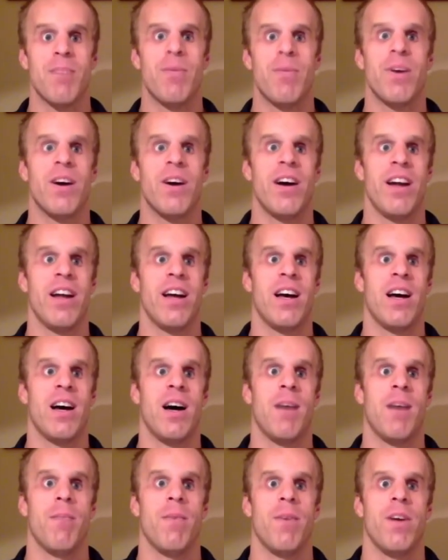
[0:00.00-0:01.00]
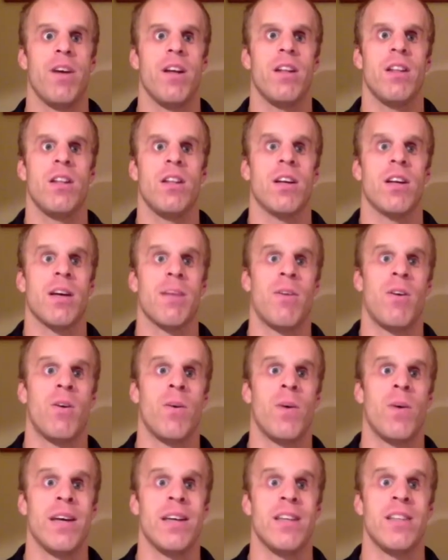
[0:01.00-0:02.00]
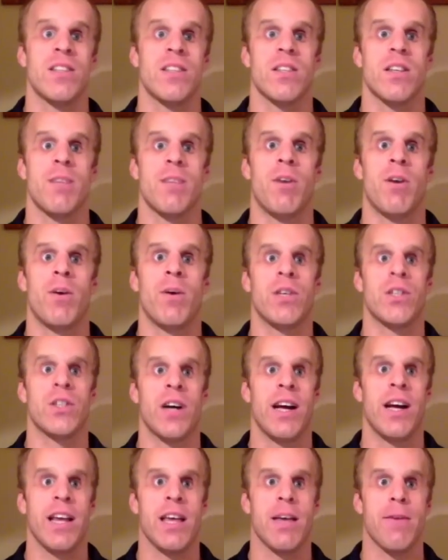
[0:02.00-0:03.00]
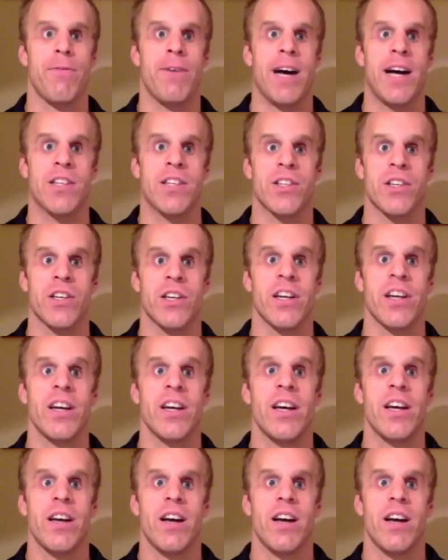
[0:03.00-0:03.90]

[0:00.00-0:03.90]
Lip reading: But look, I'm always trying to get faster.